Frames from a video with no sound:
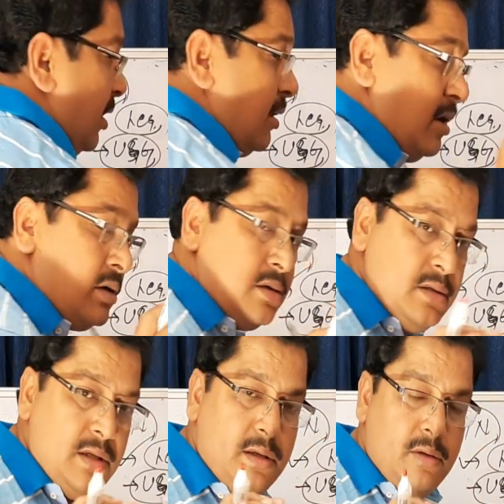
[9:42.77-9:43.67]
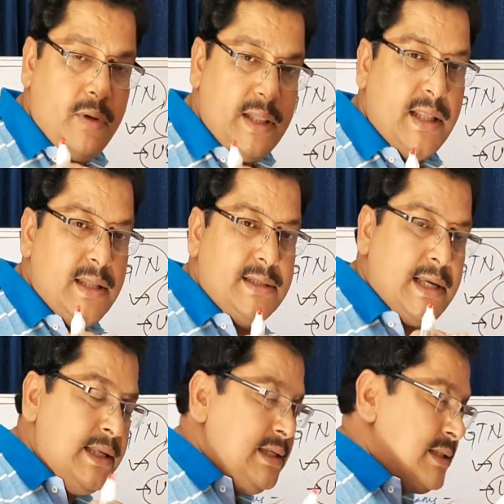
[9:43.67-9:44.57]
or not, whether
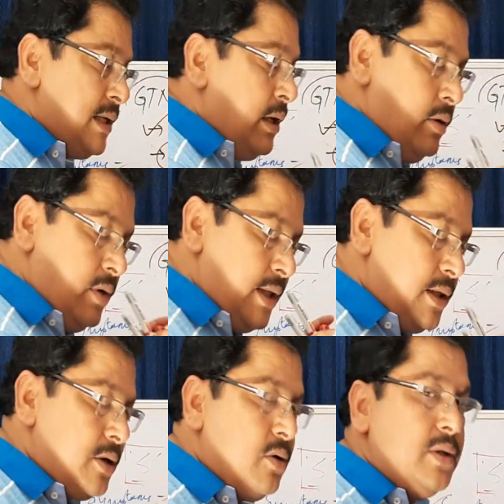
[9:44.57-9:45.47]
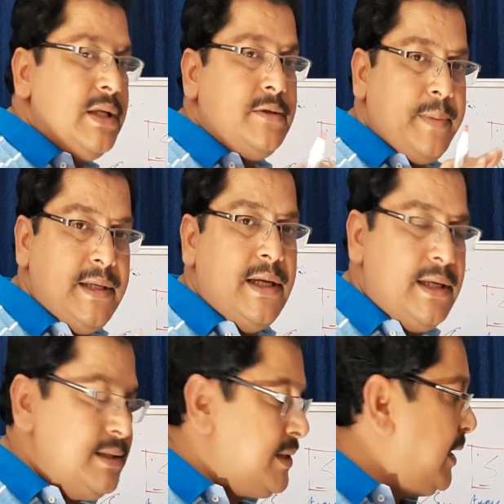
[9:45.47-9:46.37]
the growth is present
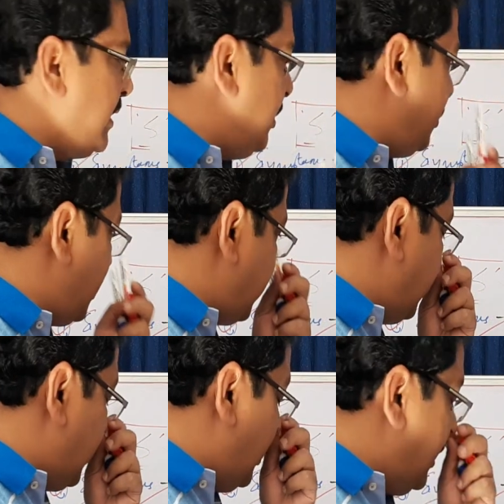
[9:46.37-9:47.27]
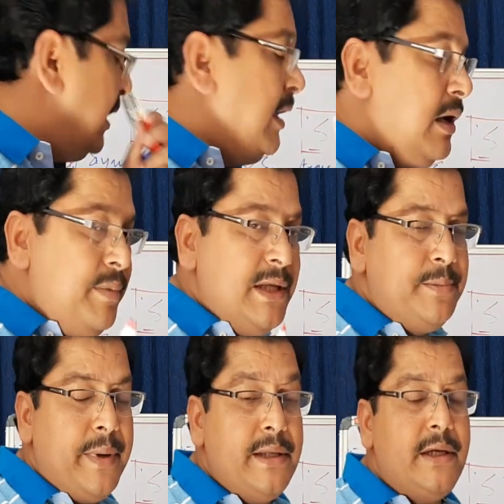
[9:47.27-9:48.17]
inside the uterus or not, if it is
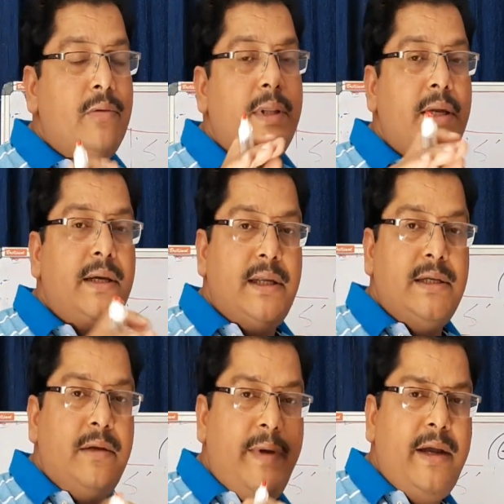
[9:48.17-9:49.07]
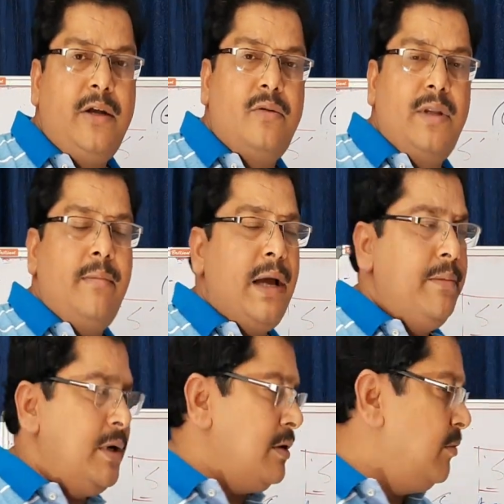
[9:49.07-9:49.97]
present, whether it is invaded to the
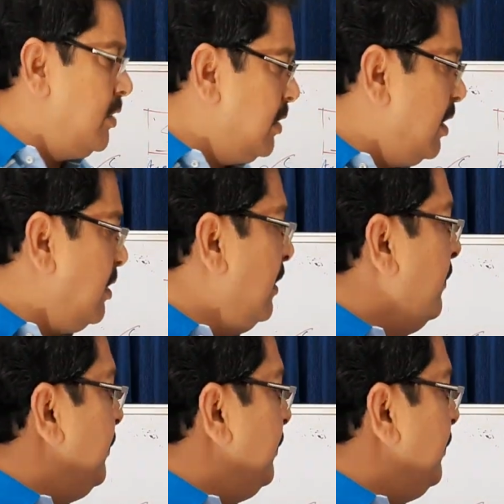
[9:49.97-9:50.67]
myometrium or not,